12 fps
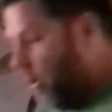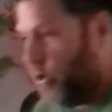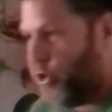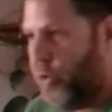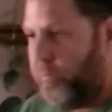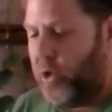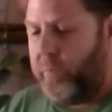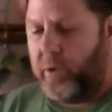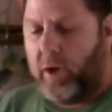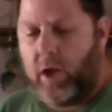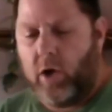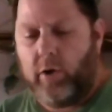super duper
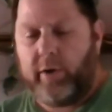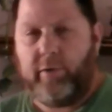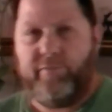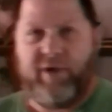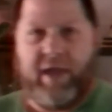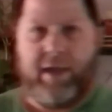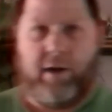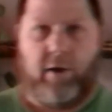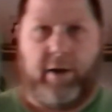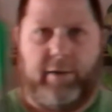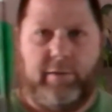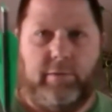long vein on
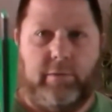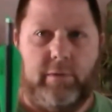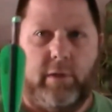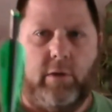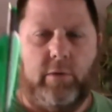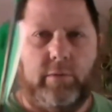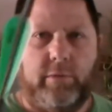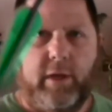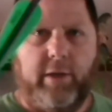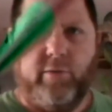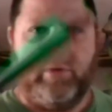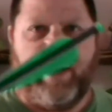it. You know, the
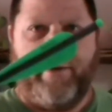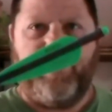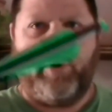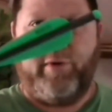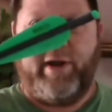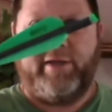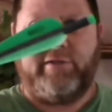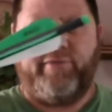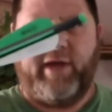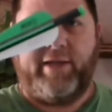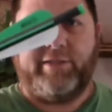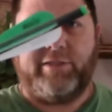other ones have 3-inch
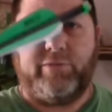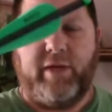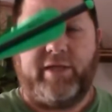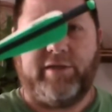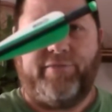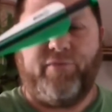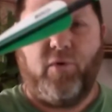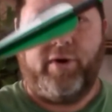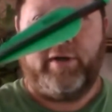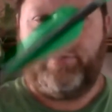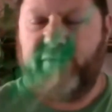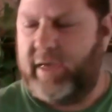veins. This one has a
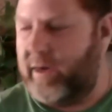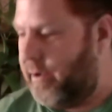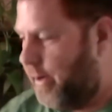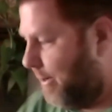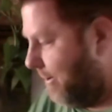4-inch vein on